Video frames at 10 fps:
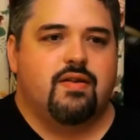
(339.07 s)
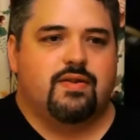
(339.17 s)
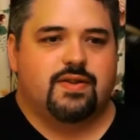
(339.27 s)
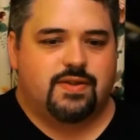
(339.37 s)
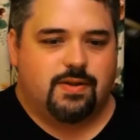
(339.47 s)

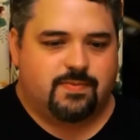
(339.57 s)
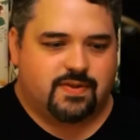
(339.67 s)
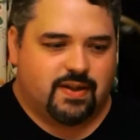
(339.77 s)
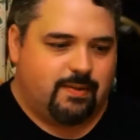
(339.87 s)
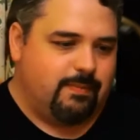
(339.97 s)
It
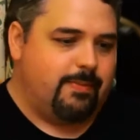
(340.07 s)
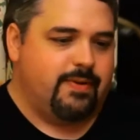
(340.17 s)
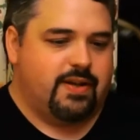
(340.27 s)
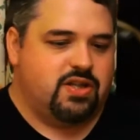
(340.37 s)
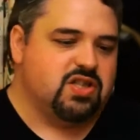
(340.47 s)
seems like maybe
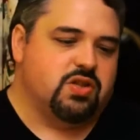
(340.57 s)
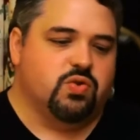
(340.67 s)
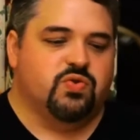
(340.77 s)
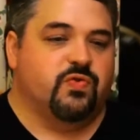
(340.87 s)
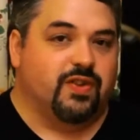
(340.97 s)
they just
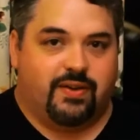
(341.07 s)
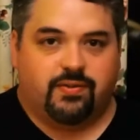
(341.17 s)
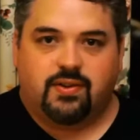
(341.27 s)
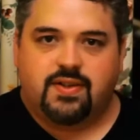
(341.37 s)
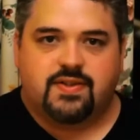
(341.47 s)
use
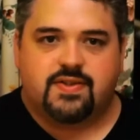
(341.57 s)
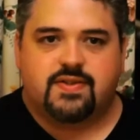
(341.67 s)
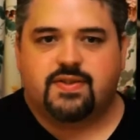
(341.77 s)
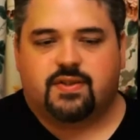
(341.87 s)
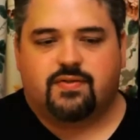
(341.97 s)
flavorings
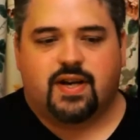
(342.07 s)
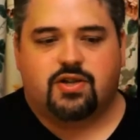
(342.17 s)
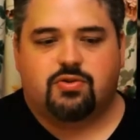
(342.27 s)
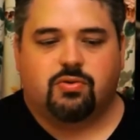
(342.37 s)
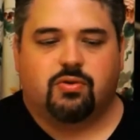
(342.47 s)
instead of
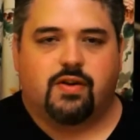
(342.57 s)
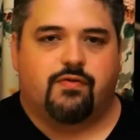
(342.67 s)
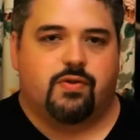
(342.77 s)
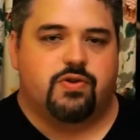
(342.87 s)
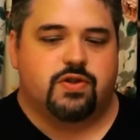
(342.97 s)
actual
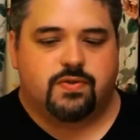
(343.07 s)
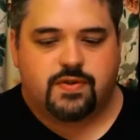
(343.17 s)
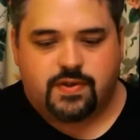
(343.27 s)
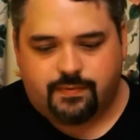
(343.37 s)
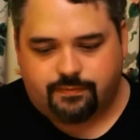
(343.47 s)
grapefruit
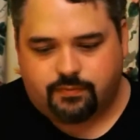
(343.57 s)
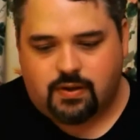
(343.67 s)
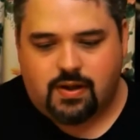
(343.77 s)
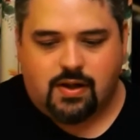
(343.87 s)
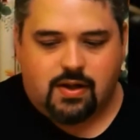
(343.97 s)
juice.
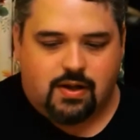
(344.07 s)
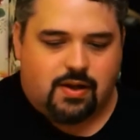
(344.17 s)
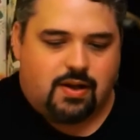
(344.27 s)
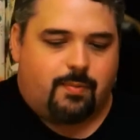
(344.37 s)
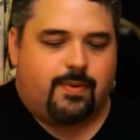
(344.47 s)

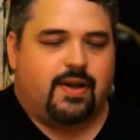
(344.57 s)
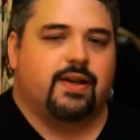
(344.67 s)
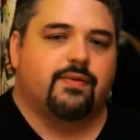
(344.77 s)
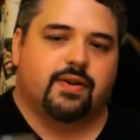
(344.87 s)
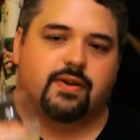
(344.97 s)
I mean, I
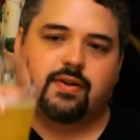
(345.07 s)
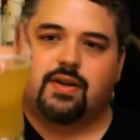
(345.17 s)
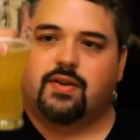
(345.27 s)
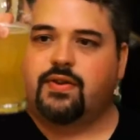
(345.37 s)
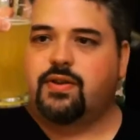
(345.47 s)
give
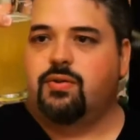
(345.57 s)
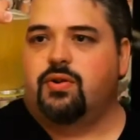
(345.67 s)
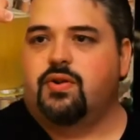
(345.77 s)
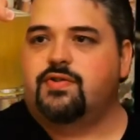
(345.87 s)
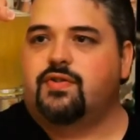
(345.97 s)
it
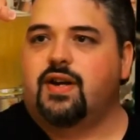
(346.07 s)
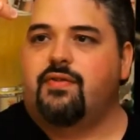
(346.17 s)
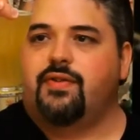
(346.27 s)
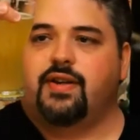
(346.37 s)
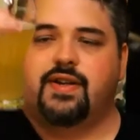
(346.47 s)
kudos for
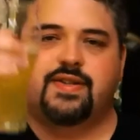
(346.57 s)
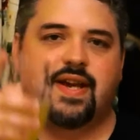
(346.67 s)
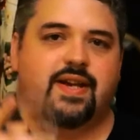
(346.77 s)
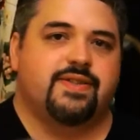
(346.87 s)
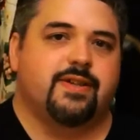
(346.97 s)
having a nice
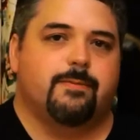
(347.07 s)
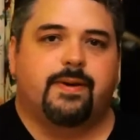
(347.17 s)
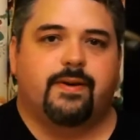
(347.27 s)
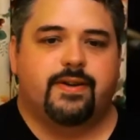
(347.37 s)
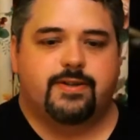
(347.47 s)
hazy
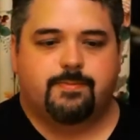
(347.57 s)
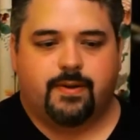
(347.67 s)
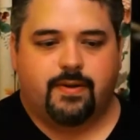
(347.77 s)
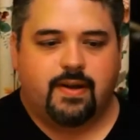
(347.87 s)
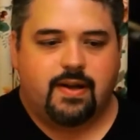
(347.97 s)
appearance,
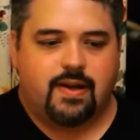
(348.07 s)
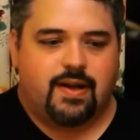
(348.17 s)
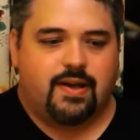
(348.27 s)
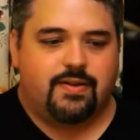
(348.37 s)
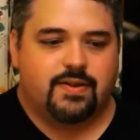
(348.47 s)
but
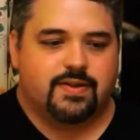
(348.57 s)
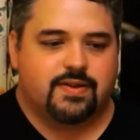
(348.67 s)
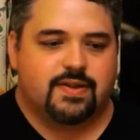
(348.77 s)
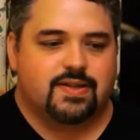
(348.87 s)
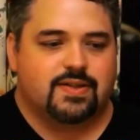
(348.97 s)
it
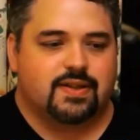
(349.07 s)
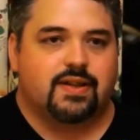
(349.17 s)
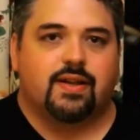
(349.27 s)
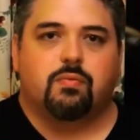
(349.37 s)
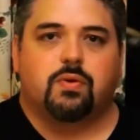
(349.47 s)
doesn't taste like
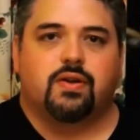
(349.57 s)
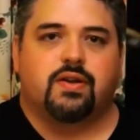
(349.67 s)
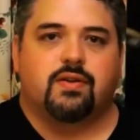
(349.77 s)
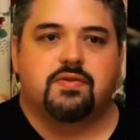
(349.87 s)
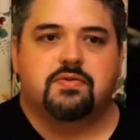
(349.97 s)
they really
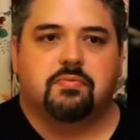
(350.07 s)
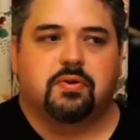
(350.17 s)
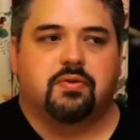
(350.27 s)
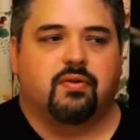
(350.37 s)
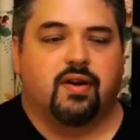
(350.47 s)
used
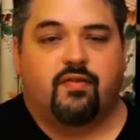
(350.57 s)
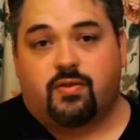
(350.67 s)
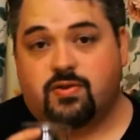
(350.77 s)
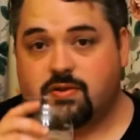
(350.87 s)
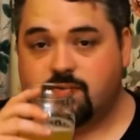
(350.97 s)
real
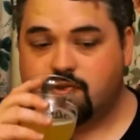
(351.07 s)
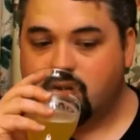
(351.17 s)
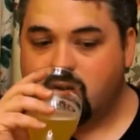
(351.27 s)
grapefruit juice.